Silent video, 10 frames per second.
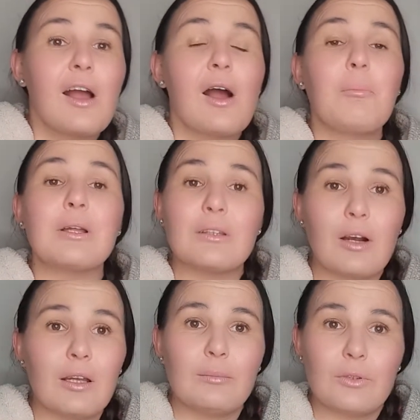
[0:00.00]
But
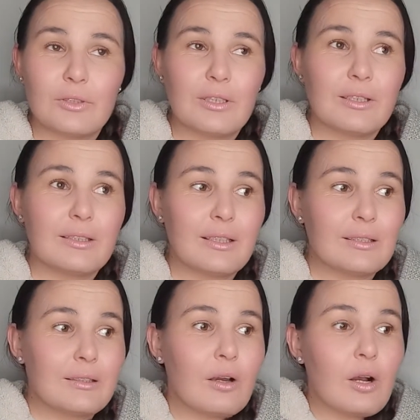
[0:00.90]
I am not like that.
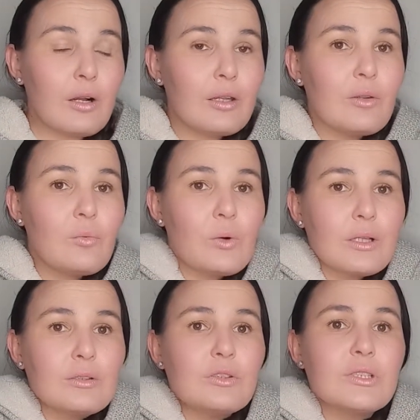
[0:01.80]
I
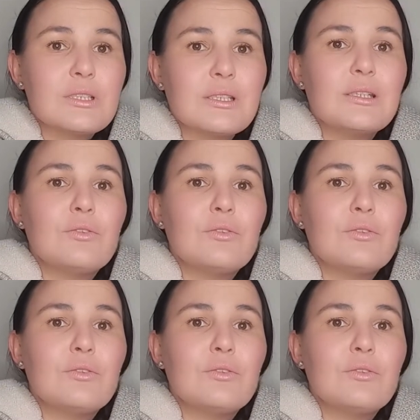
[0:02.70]
want to see